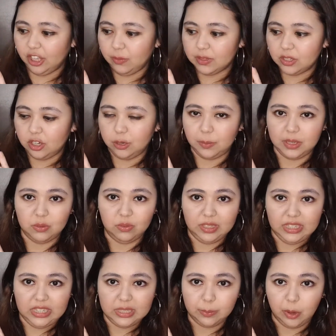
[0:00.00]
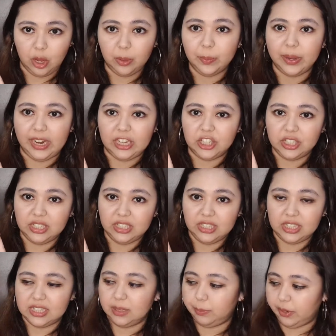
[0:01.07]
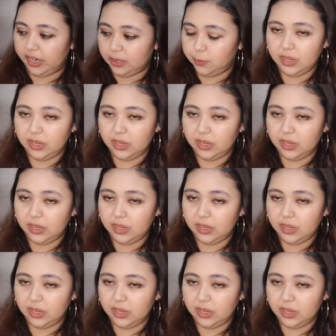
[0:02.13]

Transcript: was going to be really small, but actually it surprised